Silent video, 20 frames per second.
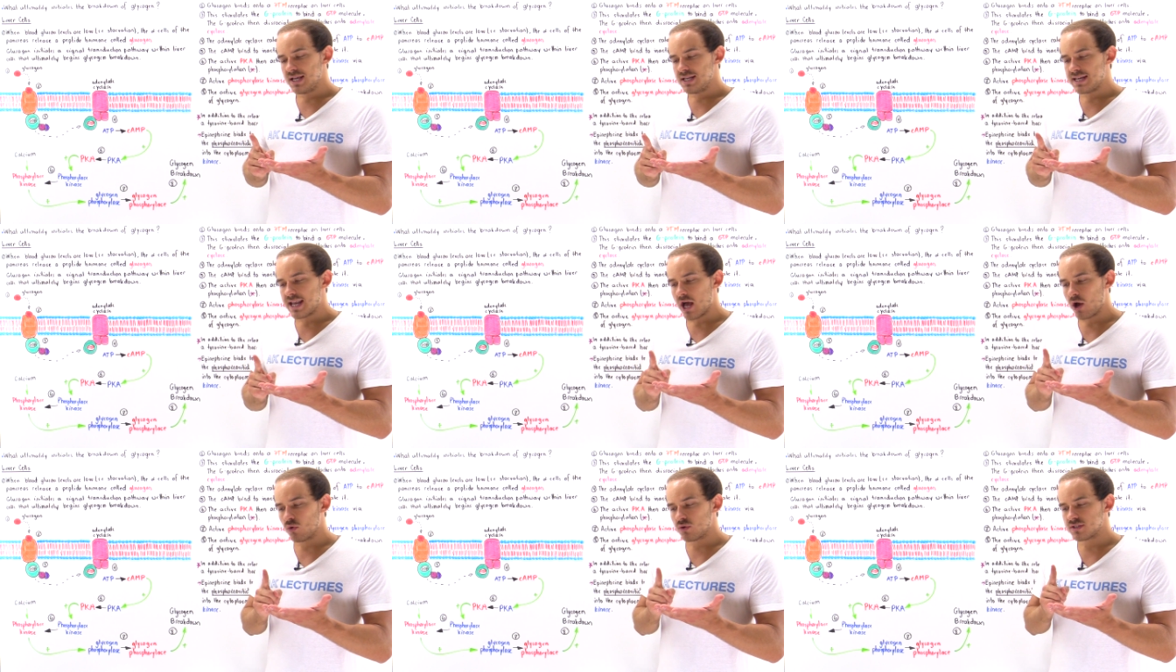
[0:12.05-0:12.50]

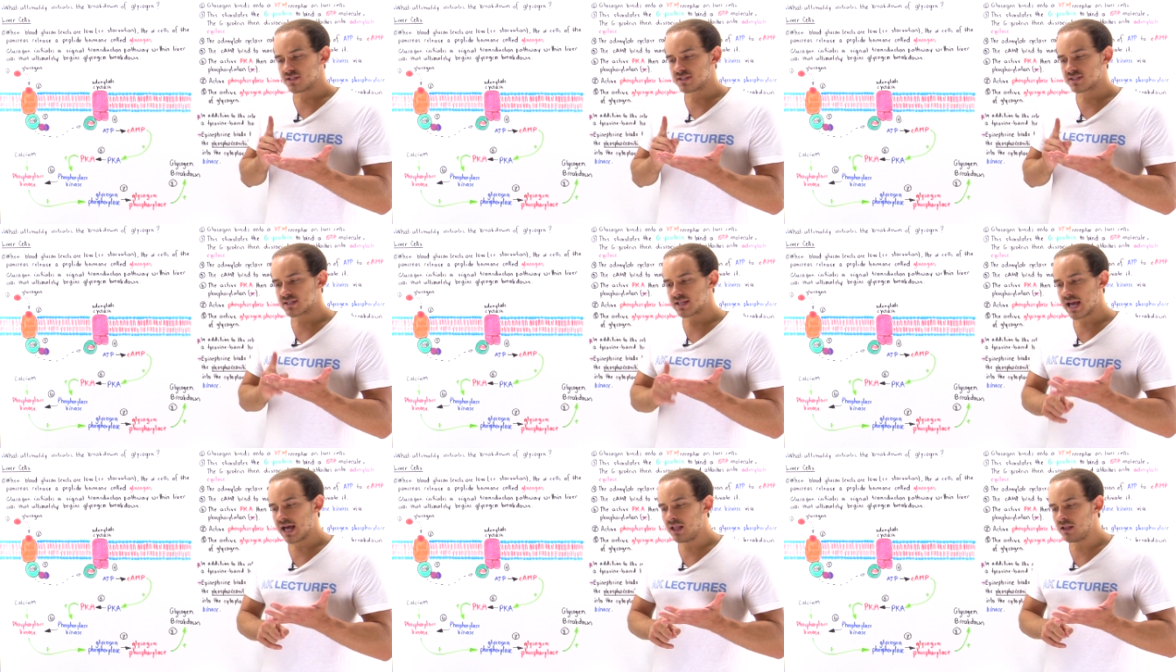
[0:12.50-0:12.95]
Now,
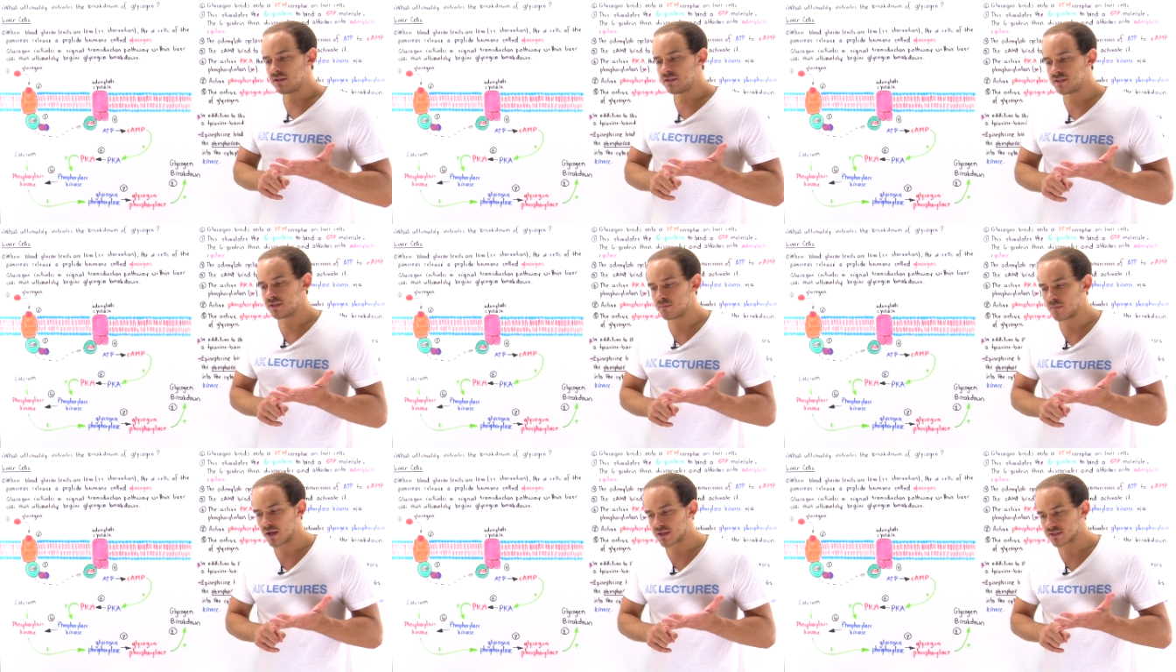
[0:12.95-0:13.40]

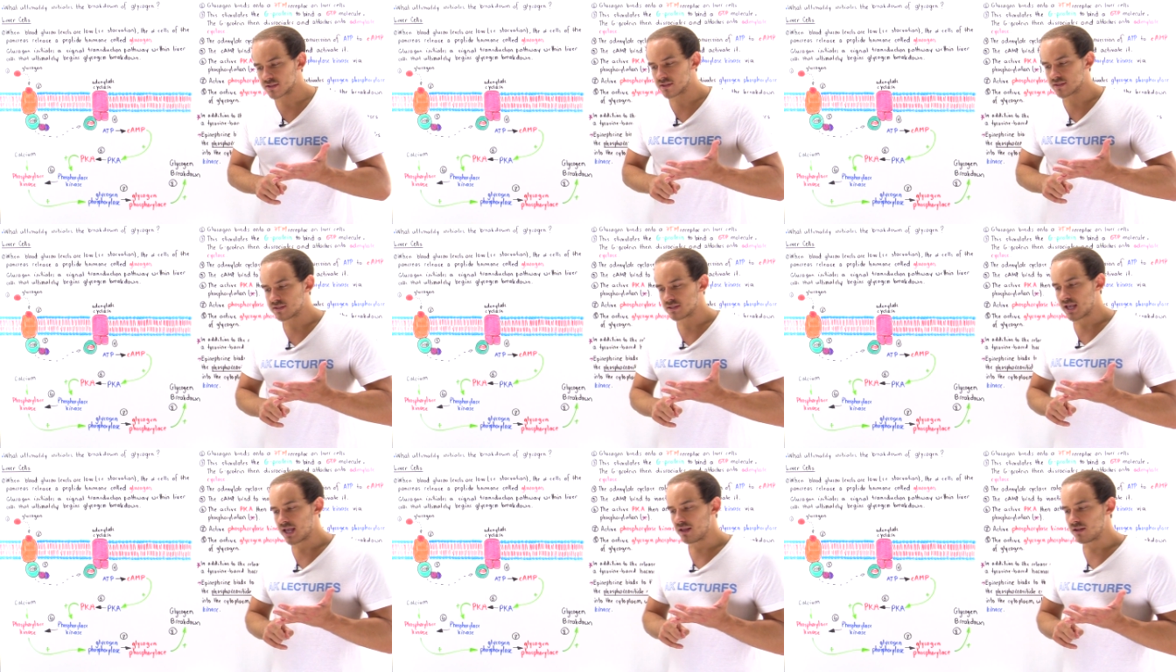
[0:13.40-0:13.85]
skeletal
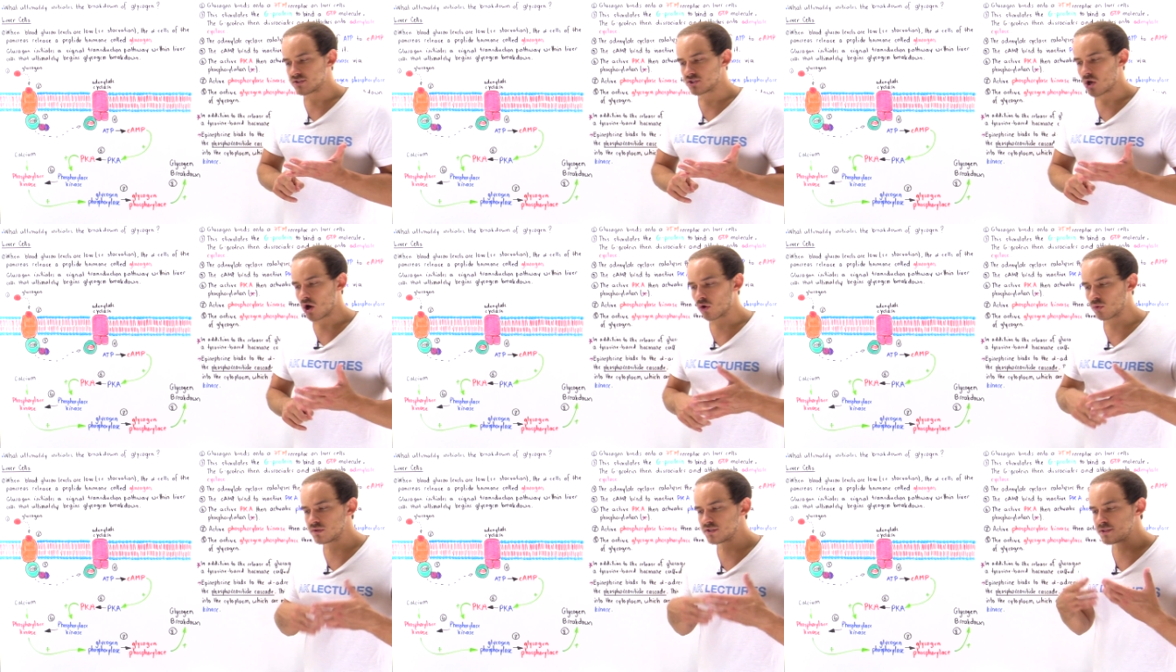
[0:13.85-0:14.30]
muscle cells
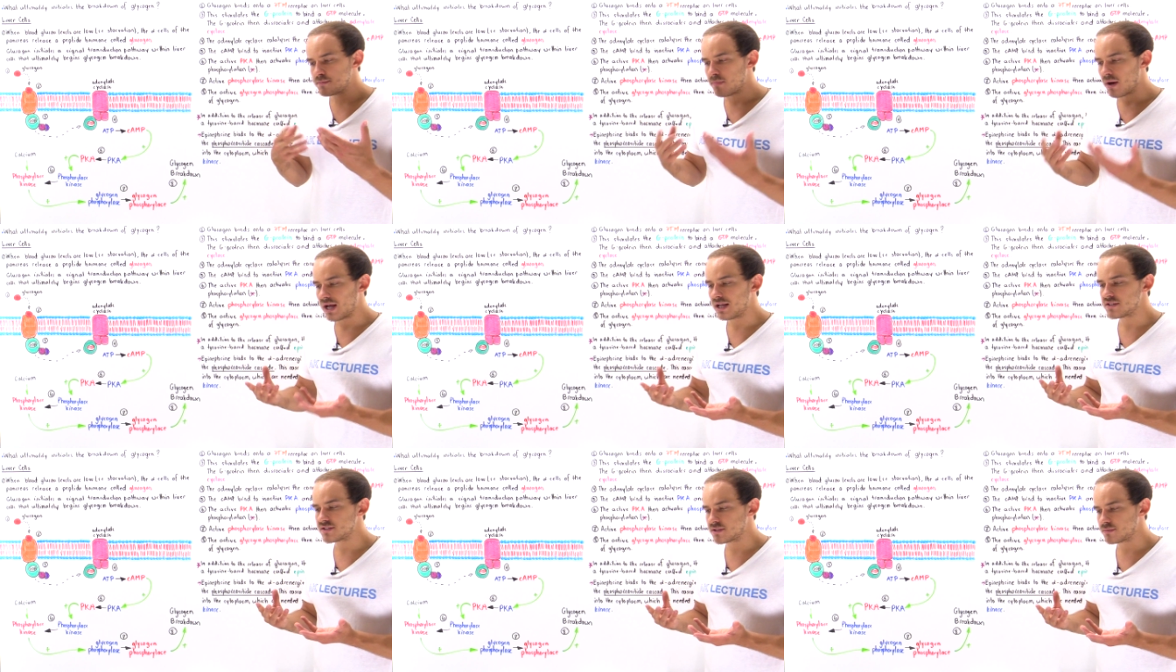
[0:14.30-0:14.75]
are
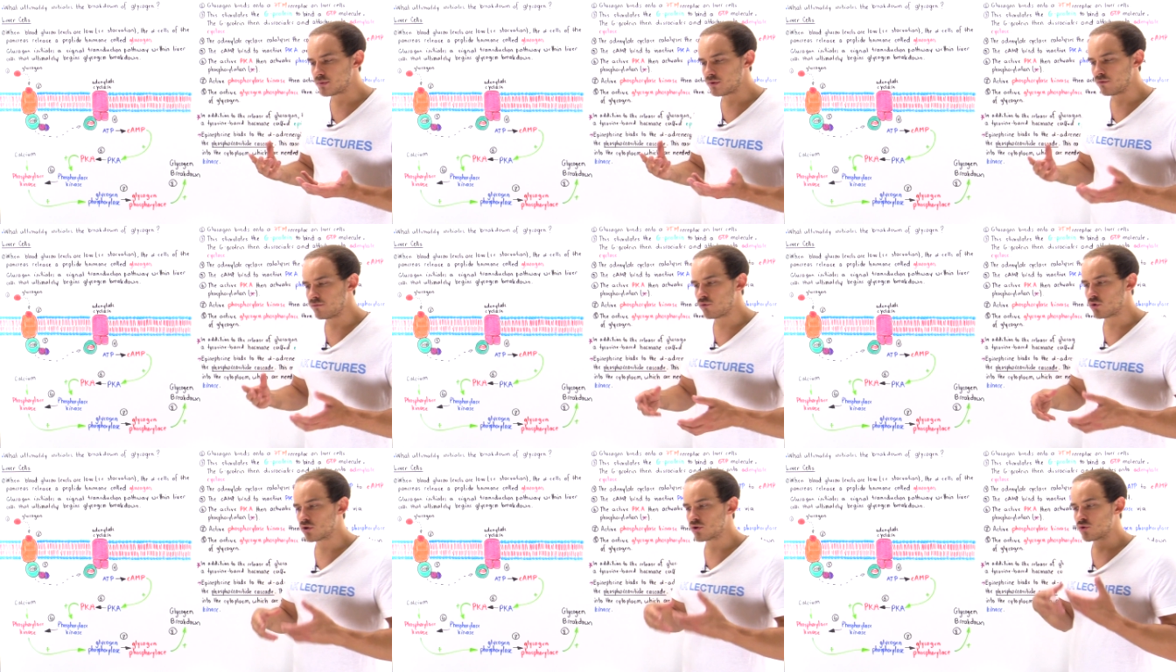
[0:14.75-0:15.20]

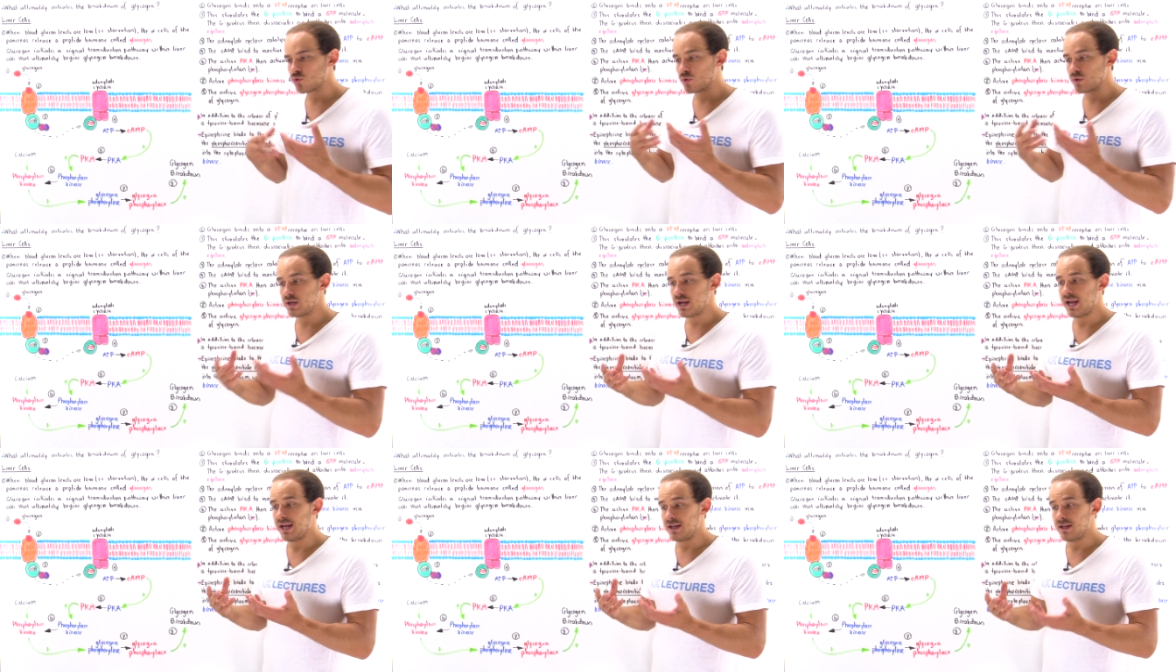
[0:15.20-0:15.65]
responsible for
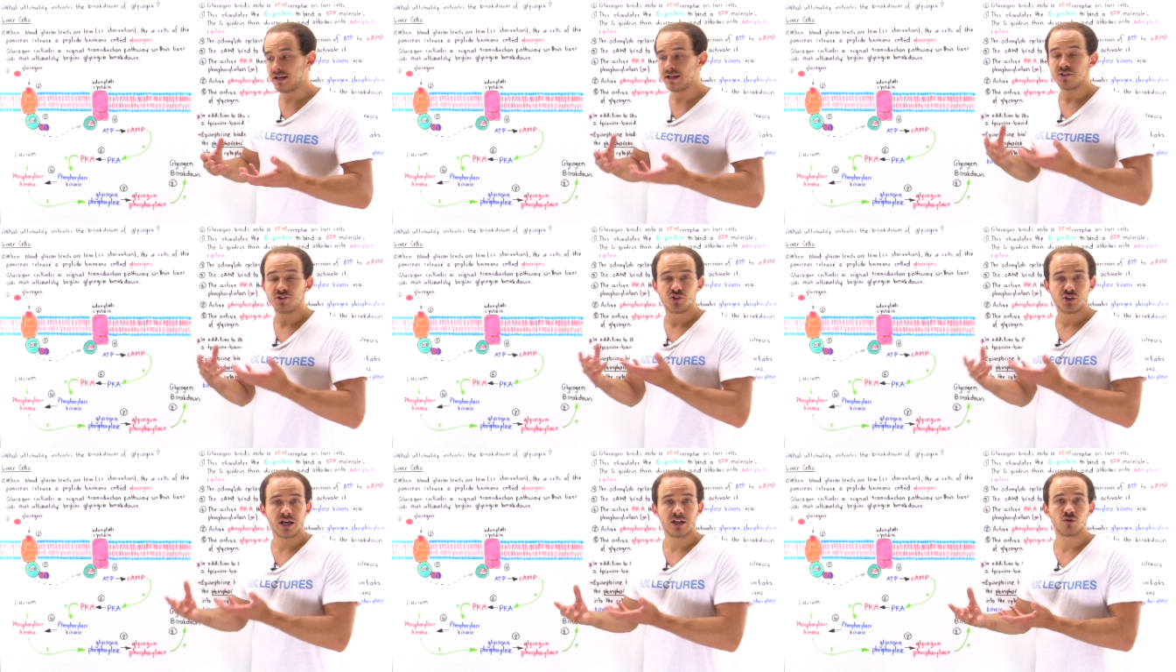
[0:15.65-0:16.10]
creating
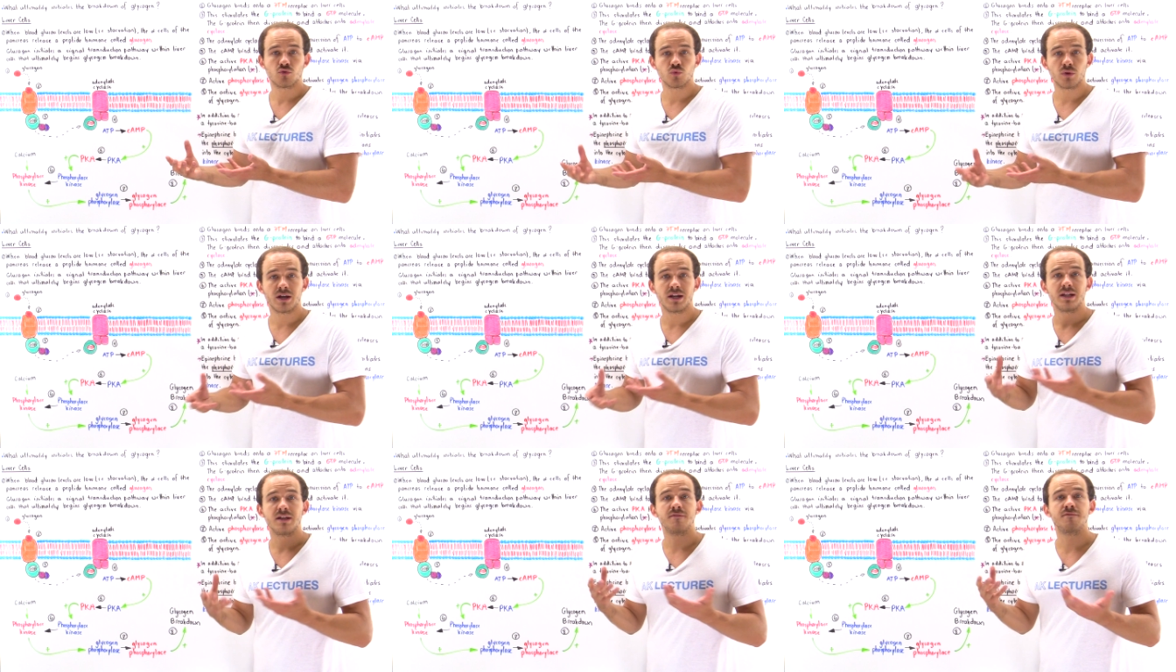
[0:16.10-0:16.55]
and
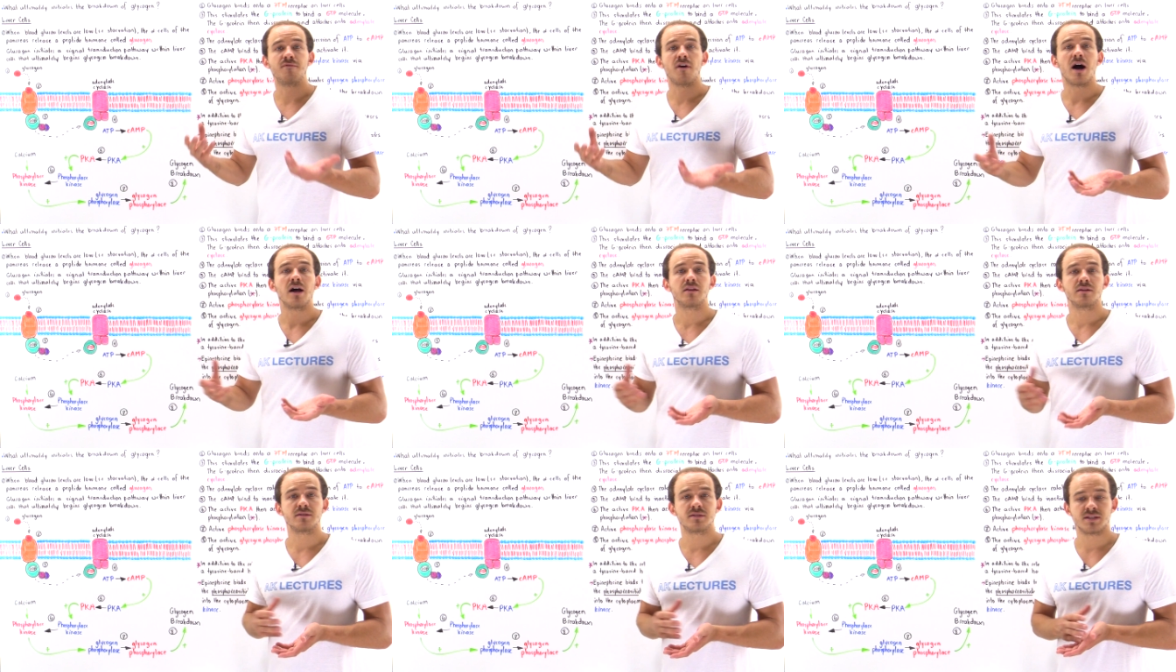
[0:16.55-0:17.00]
generating
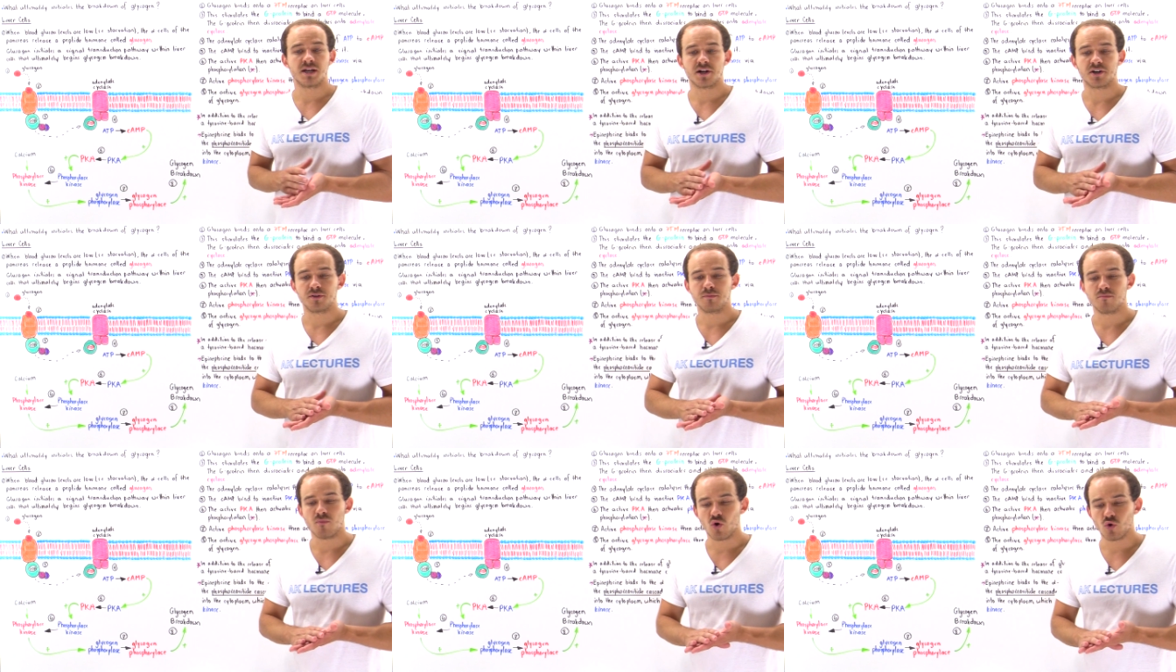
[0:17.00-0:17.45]

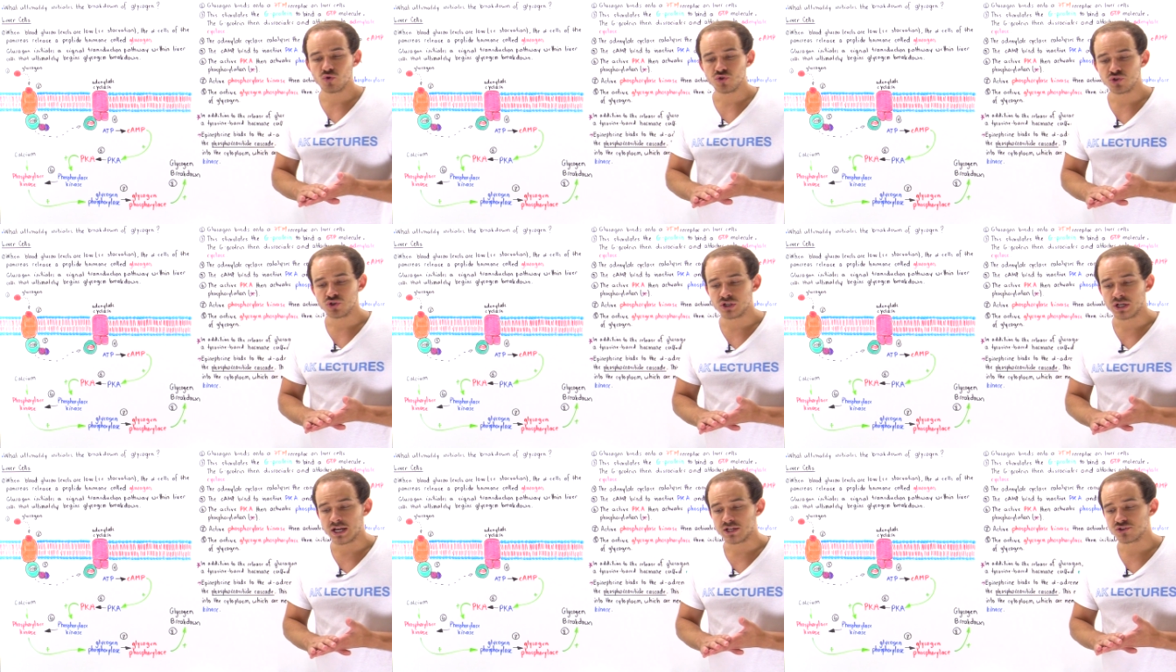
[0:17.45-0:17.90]
voluntary motion.